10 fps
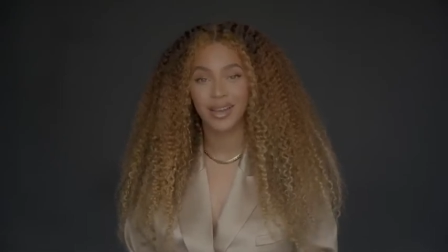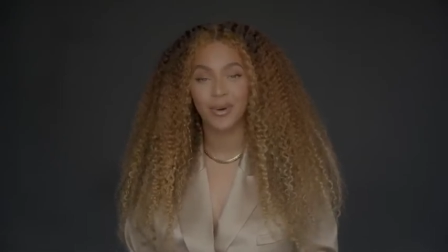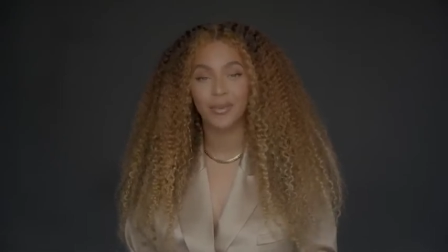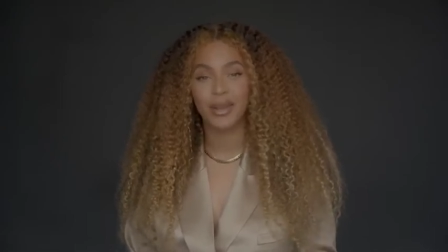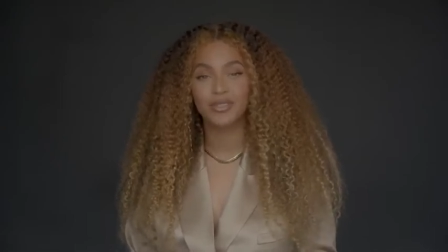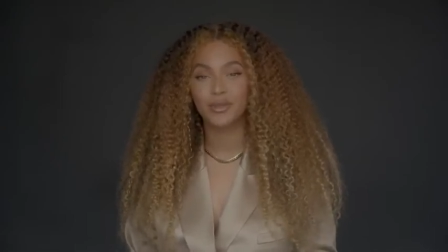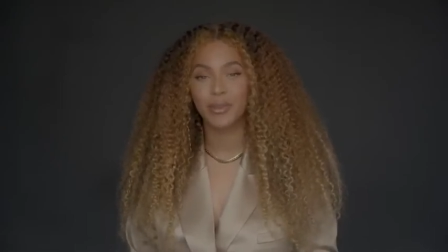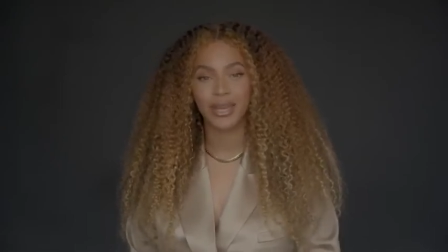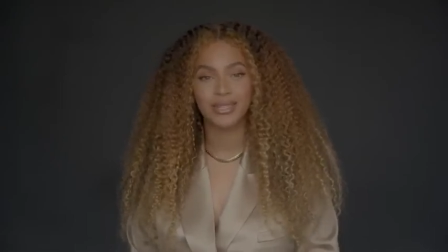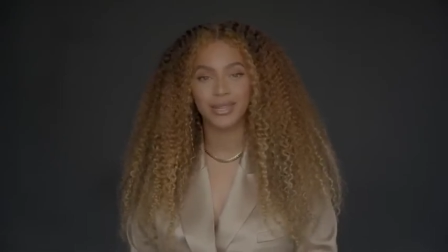a racial
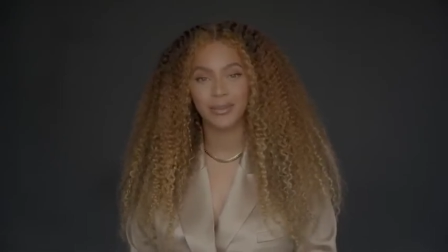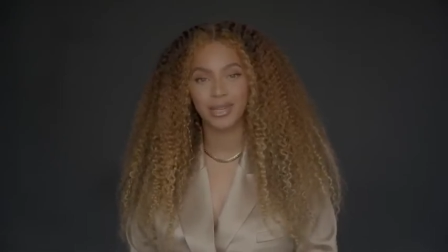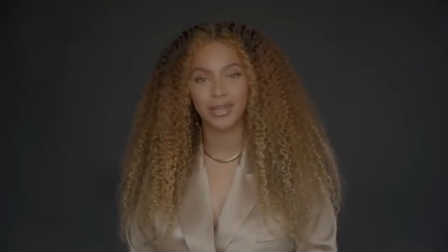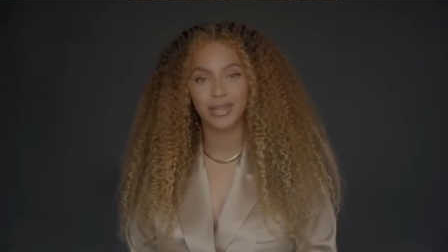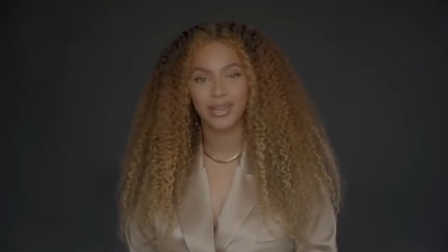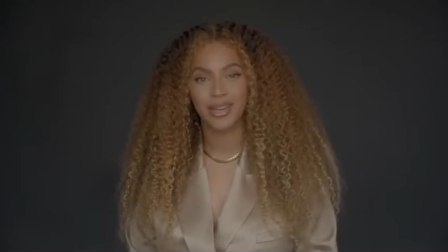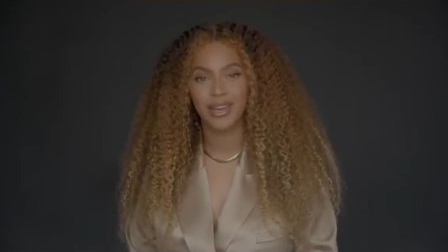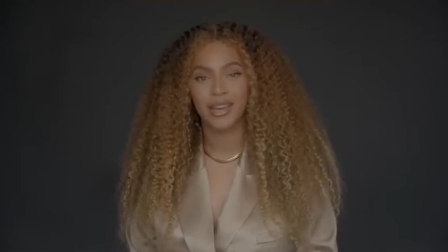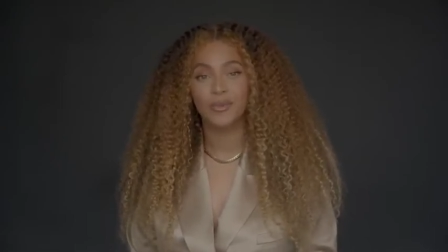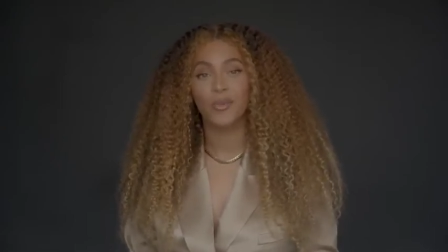pandemic,
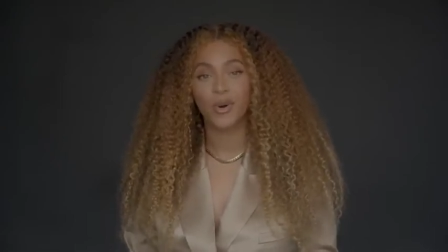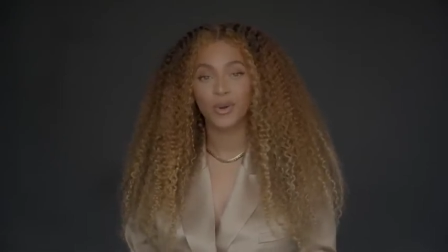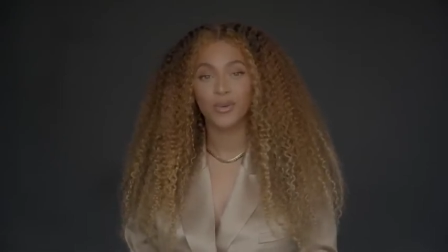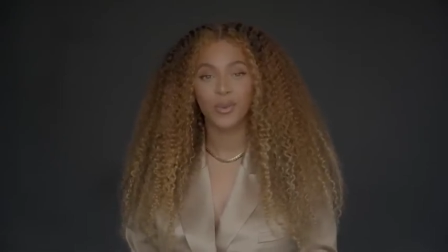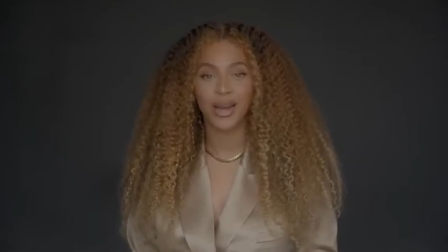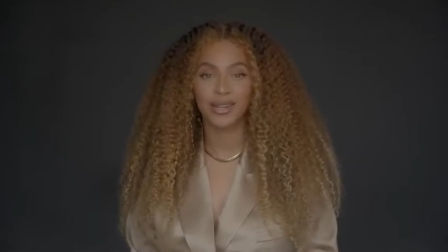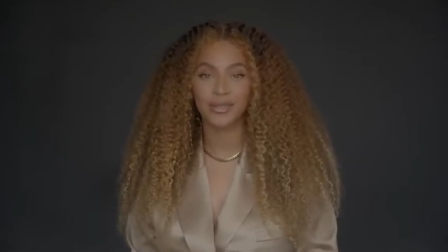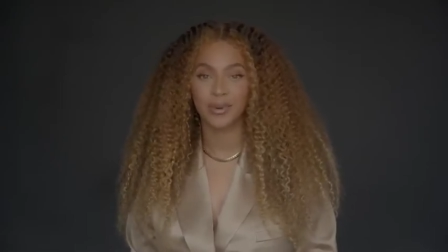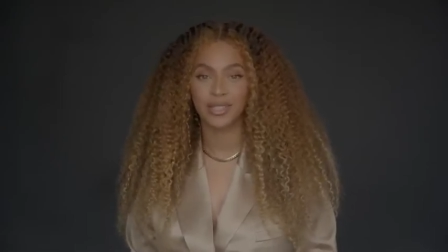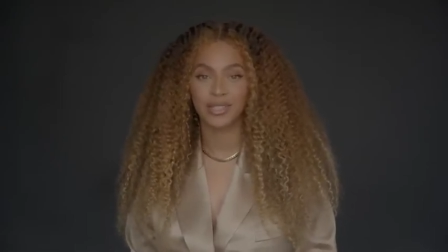and worldwide
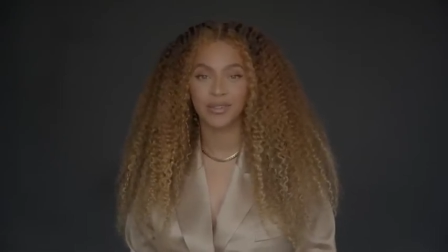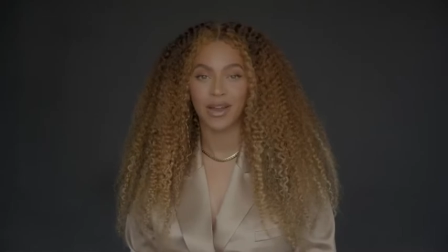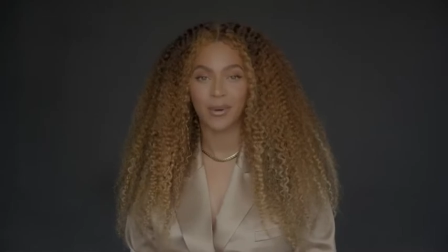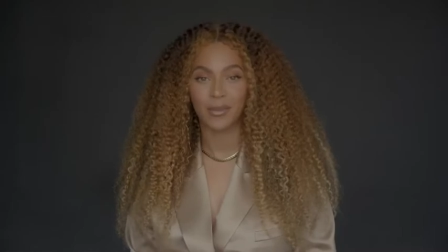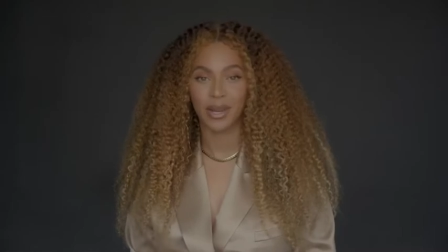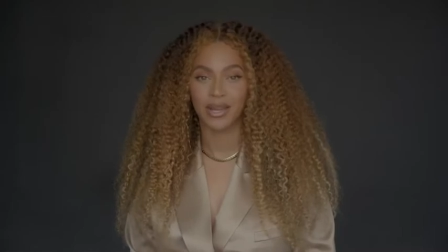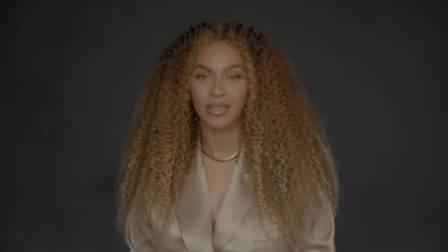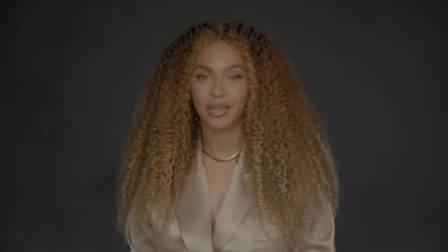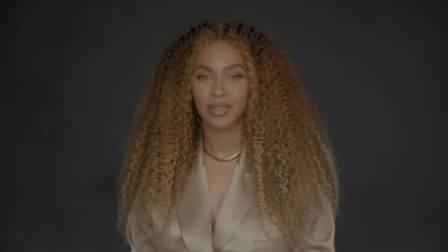expression of outrage